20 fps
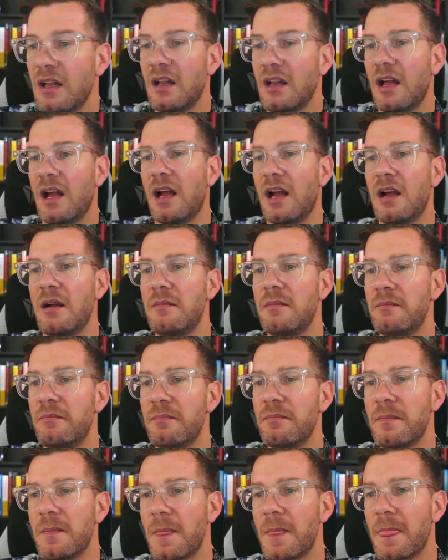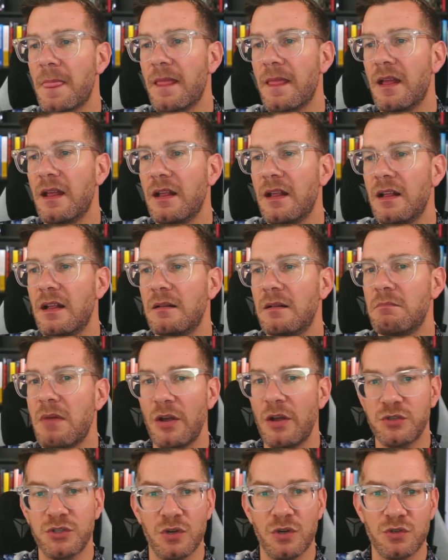Um,
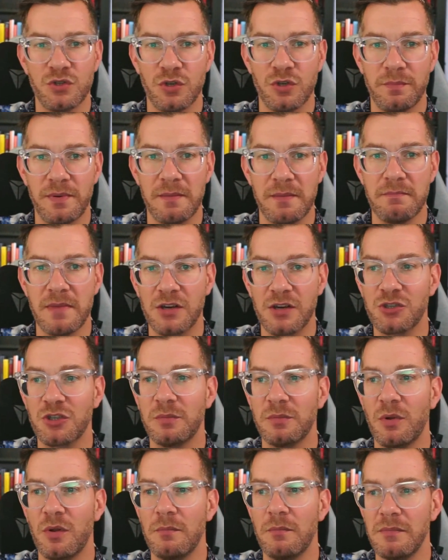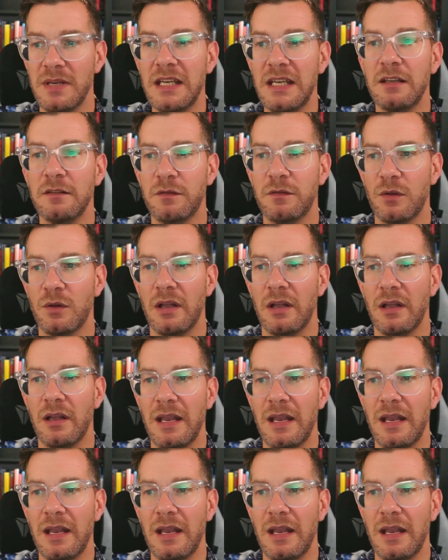Milestones should be measurable, meaningful,